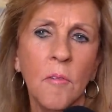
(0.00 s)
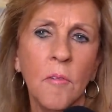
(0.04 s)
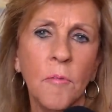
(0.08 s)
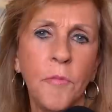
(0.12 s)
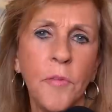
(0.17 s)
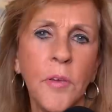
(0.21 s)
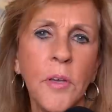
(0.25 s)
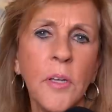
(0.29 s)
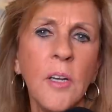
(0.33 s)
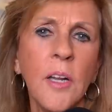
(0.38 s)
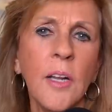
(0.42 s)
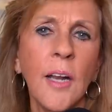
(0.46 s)

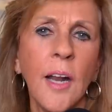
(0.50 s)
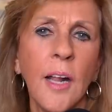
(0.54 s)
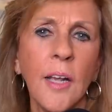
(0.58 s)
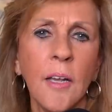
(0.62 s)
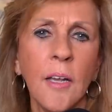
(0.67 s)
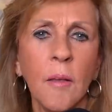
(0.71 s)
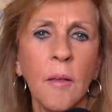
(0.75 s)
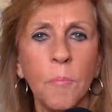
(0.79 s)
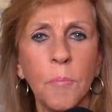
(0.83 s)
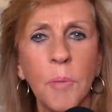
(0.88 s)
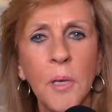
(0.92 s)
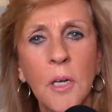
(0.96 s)
feeling
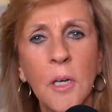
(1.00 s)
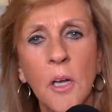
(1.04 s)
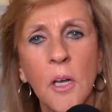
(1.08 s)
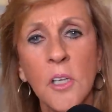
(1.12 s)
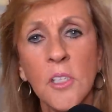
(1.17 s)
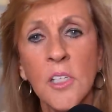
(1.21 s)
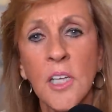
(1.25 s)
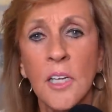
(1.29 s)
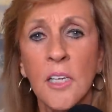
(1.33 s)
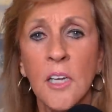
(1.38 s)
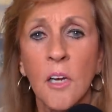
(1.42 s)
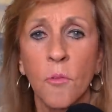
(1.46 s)
like
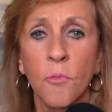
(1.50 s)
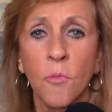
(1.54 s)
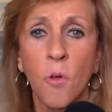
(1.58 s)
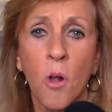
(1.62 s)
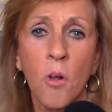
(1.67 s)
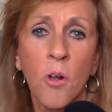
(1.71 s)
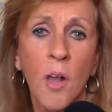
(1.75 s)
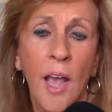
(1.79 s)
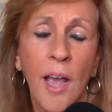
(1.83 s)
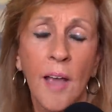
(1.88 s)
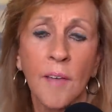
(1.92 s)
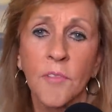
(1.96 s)
because I did
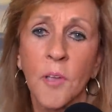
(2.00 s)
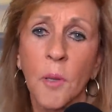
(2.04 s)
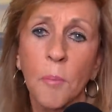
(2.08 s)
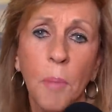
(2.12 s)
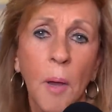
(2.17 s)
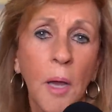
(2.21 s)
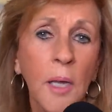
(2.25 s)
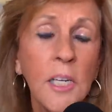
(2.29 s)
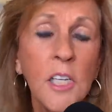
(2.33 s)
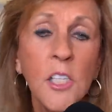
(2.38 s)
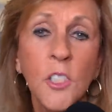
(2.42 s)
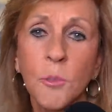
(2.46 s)
wrong, I have to
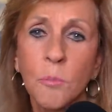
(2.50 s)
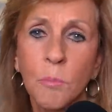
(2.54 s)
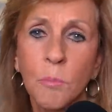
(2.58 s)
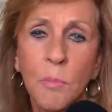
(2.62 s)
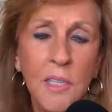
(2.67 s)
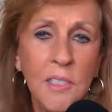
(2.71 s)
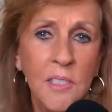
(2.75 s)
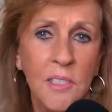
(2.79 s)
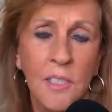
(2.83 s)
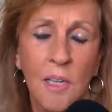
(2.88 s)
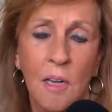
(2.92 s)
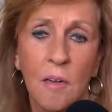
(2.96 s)
punish
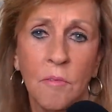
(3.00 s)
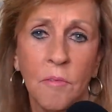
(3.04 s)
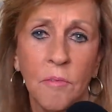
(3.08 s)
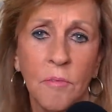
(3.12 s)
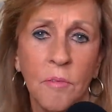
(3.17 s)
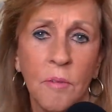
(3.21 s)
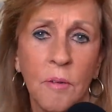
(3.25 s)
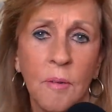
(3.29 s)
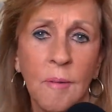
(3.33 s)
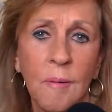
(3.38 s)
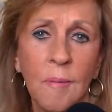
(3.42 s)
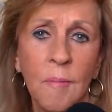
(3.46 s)

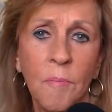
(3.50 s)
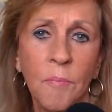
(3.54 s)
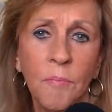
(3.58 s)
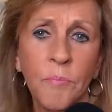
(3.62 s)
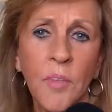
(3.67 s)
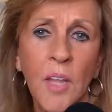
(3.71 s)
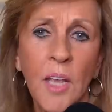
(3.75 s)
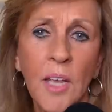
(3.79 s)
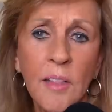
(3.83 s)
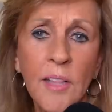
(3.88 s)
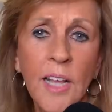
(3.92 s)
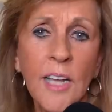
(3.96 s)
myself.
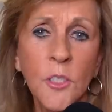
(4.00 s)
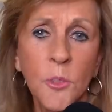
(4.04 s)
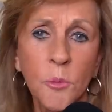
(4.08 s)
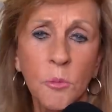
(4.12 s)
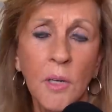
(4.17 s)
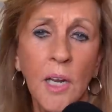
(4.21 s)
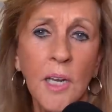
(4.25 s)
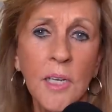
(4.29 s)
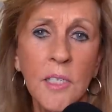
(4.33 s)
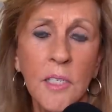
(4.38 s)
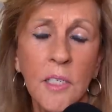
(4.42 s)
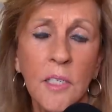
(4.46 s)
Mm. And that's
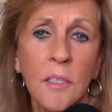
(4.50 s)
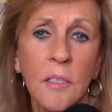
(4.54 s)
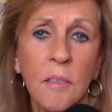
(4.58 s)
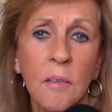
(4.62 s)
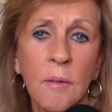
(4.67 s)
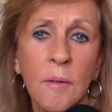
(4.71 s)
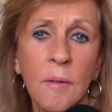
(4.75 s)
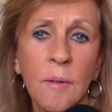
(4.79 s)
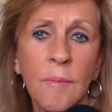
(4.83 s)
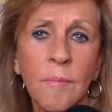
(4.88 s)
what I did.